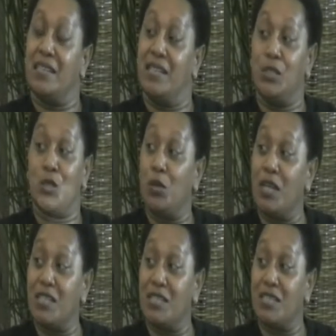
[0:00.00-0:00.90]
he told
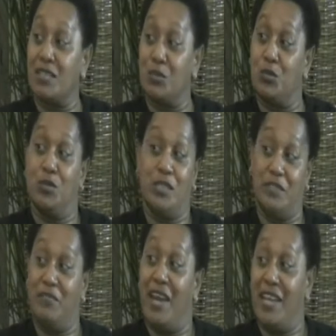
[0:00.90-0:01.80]
us to
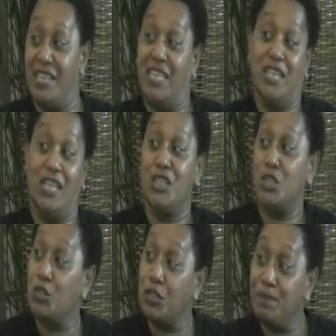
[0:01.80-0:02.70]
divide in each
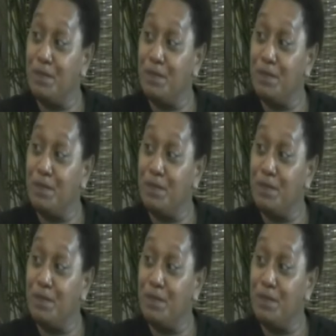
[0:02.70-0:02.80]
group.